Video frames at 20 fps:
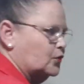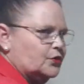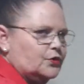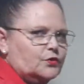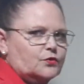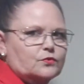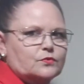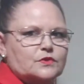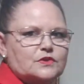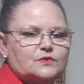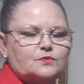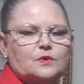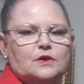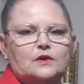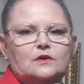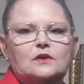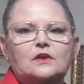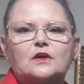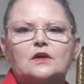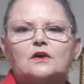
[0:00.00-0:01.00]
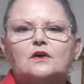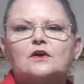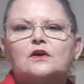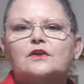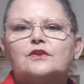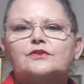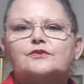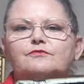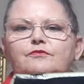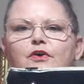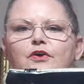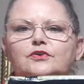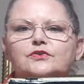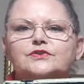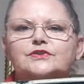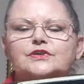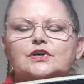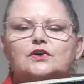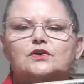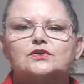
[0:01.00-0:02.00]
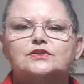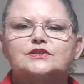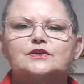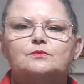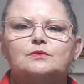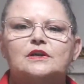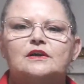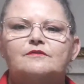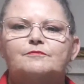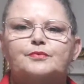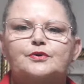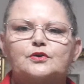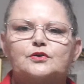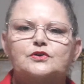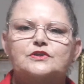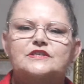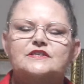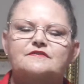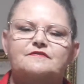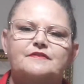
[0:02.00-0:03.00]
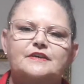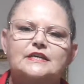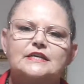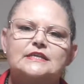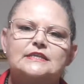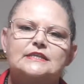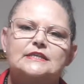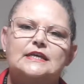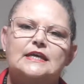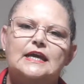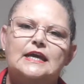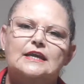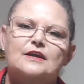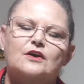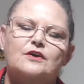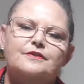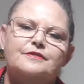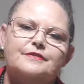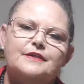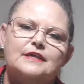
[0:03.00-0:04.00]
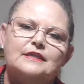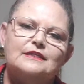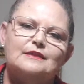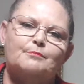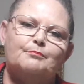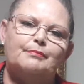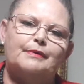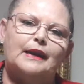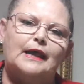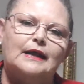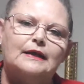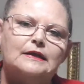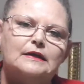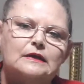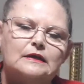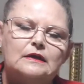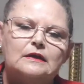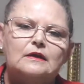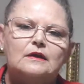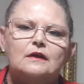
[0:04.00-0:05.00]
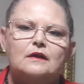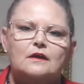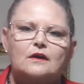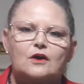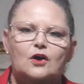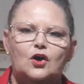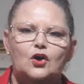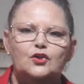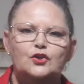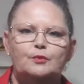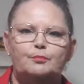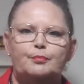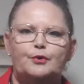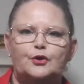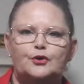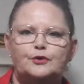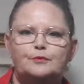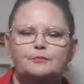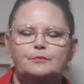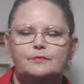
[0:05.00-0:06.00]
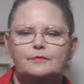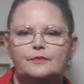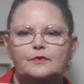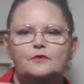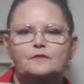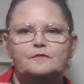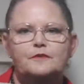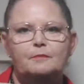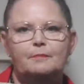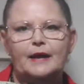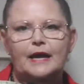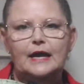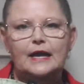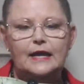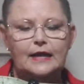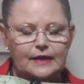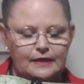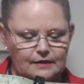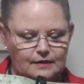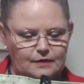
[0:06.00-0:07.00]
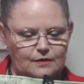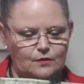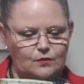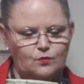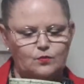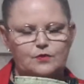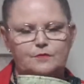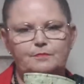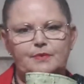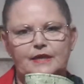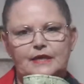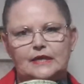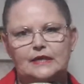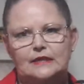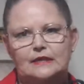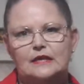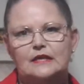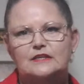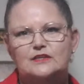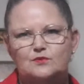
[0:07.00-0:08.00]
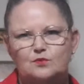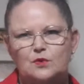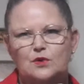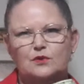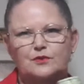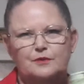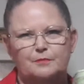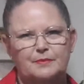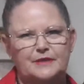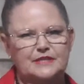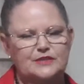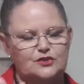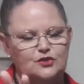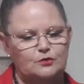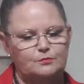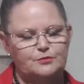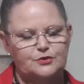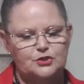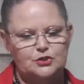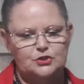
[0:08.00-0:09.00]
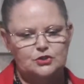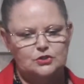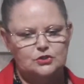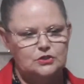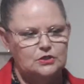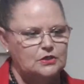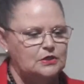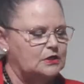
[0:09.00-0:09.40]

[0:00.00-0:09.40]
you as well the rose gold, so we'll have purse feet, and I think the black on the bottom of your bag would be as well the best option